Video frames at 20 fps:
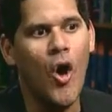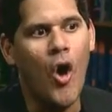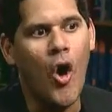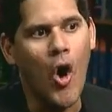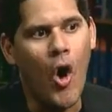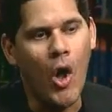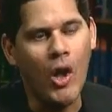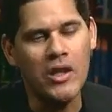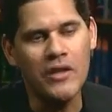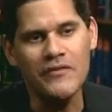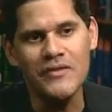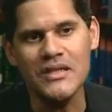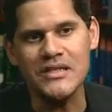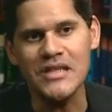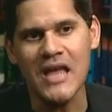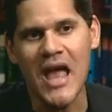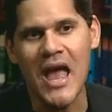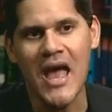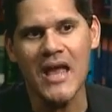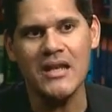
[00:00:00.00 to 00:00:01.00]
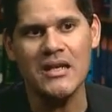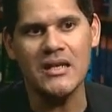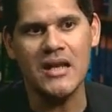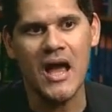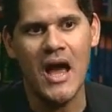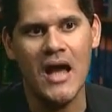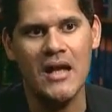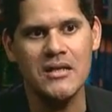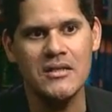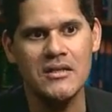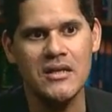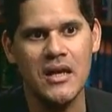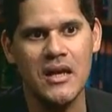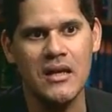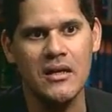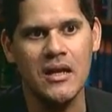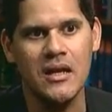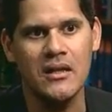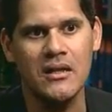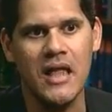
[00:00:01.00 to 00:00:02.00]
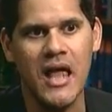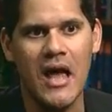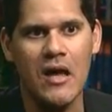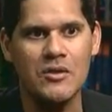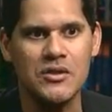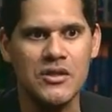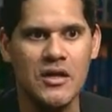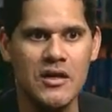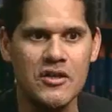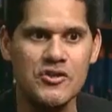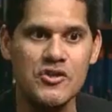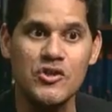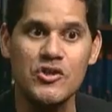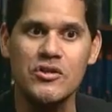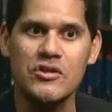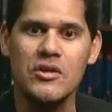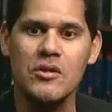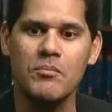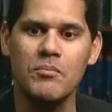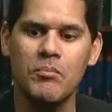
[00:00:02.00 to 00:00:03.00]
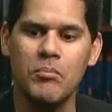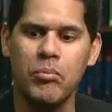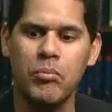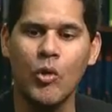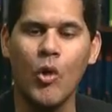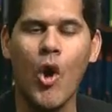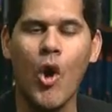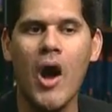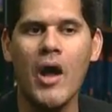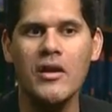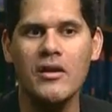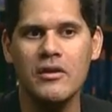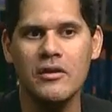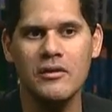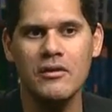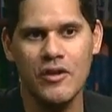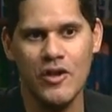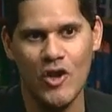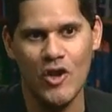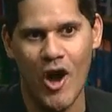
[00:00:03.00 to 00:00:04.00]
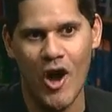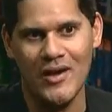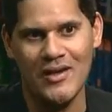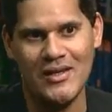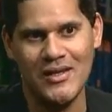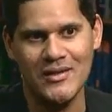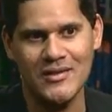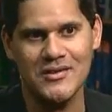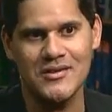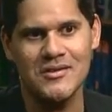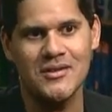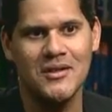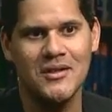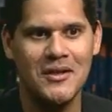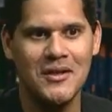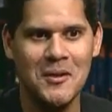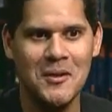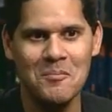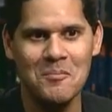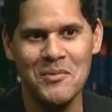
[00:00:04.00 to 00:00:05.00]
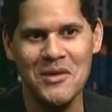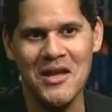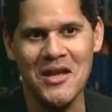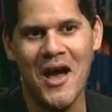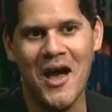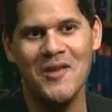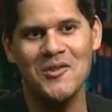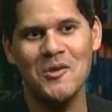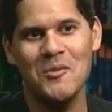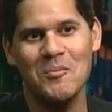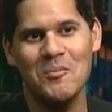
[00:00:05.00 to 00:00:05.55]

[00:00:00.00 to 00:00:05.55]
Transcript: All of this added content allows us to broaden the audience beyond the